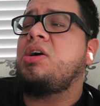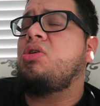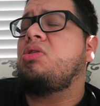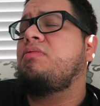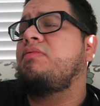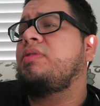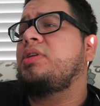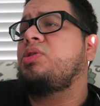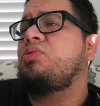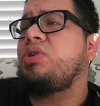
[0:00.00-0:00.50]

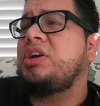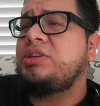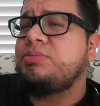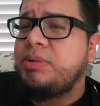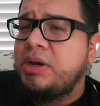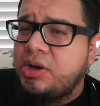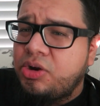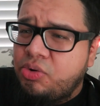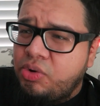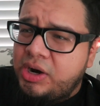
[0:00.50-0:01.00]
hopefully raise
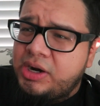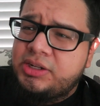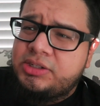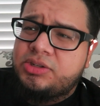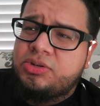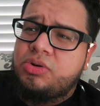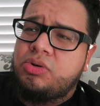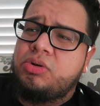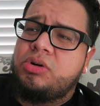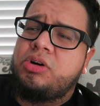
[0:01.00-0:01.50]
my credit
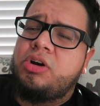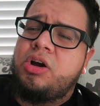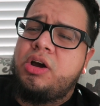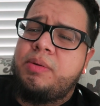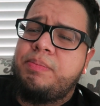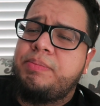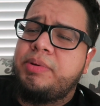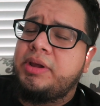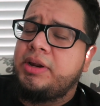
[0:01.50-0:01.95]
score up.